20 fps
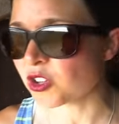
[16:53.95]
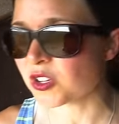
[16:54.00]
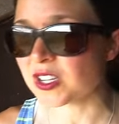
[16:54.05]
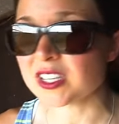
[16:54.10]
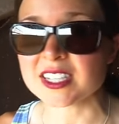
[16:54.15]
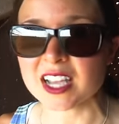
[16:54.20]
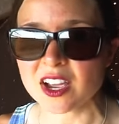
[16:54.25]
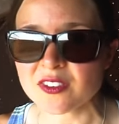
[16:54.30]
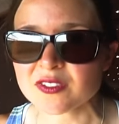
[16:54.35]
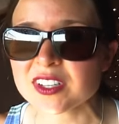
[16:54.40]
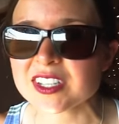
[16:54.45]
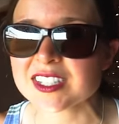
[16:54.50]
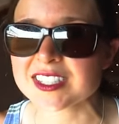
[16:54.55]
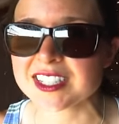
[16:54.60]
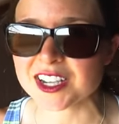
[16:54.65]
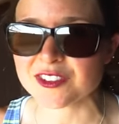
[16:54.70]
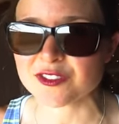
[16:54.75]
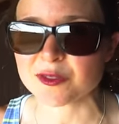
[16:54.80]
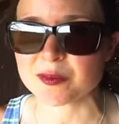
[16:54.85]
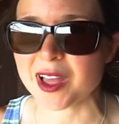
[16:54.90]
You can definitely
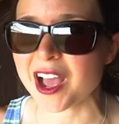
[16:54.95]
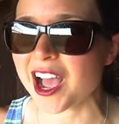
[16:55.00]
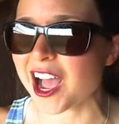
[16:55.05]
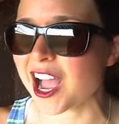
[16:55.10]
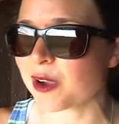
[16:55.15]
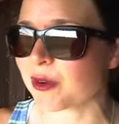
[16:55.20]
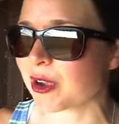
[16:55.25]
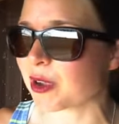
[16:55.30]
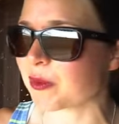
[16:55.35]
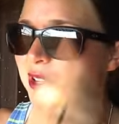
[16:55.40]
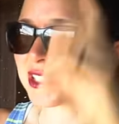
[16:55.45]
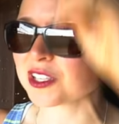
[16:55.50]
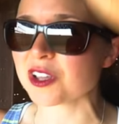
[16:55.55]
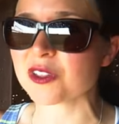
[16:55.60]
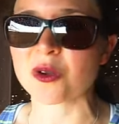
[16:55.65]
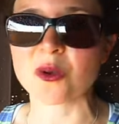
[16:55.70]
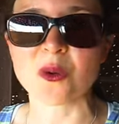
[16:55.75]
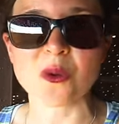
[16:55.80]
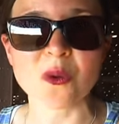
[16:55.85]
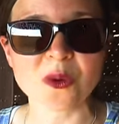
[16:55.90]
see it from the highway. We
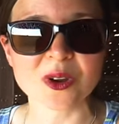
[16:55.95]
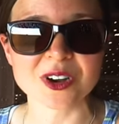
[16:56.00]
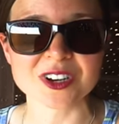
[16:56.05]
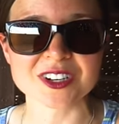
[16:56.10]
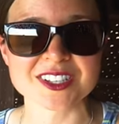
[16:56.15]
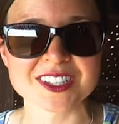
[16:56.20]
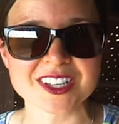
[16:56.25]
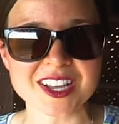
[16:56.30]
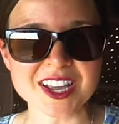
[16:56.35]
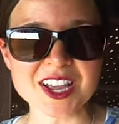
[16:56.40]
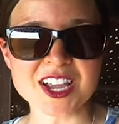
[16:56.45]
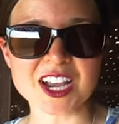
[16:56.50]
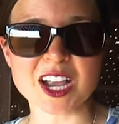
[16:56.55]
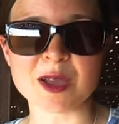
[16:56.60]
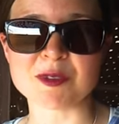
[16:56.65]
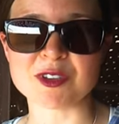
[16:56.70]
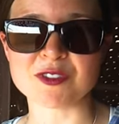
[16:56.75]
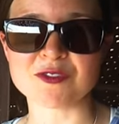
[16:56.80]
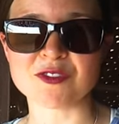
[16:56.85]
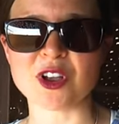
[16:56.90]
saw the horns
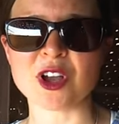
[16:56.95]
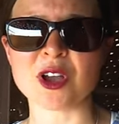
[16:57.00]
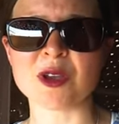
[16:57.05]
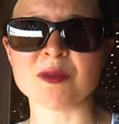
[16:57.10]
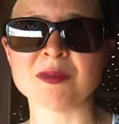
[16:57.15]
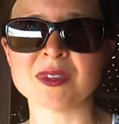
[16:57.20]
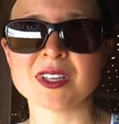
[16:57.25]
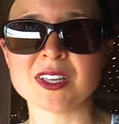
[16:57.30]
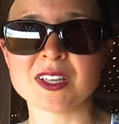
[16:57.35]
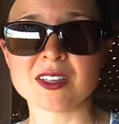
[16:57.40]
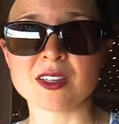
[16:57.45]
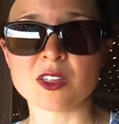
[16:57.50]
coming from